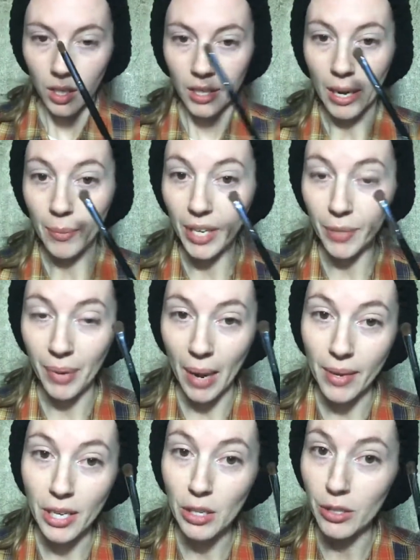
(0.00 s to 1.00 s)
Now I'm going
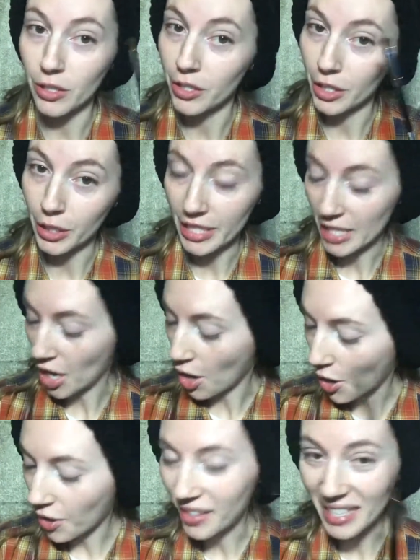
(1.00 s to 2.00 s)
to you're going to see
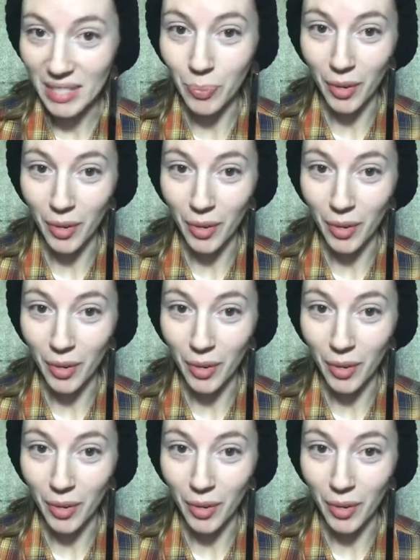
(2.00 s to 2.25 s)
all these